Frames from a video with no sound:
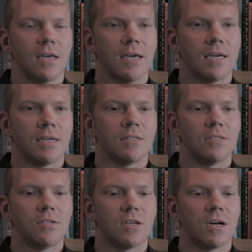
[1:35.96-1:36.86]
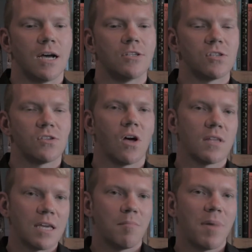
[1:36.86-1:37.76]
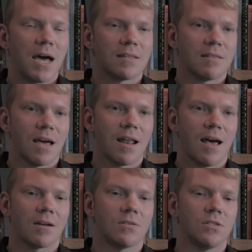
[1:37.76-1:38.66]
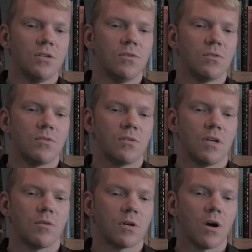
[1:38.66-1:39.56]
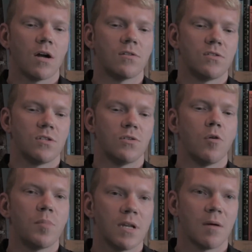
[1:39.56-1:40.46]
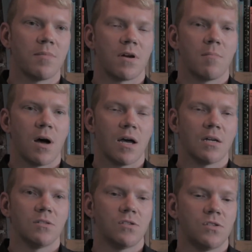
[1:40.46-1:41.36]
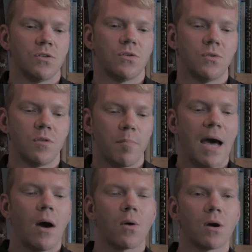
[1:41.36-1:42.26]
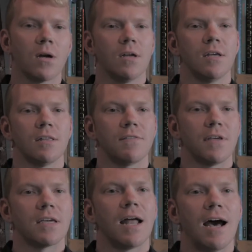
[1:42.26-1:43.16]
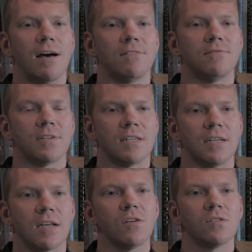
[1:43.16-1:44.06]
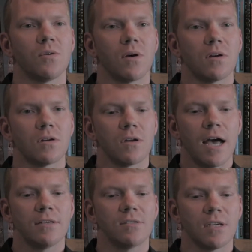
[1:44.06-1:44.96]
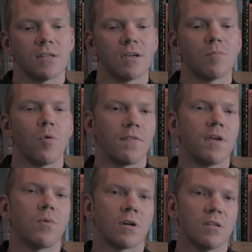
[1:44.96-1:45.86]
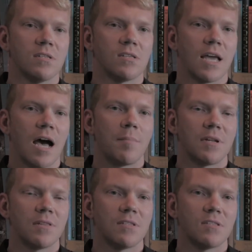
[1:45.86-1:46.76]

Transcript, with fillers: and uh, I just saw the impact that that had on the youth in regards to opening up their minds to the power that they could have and, and also asking them what they wanted to see happen in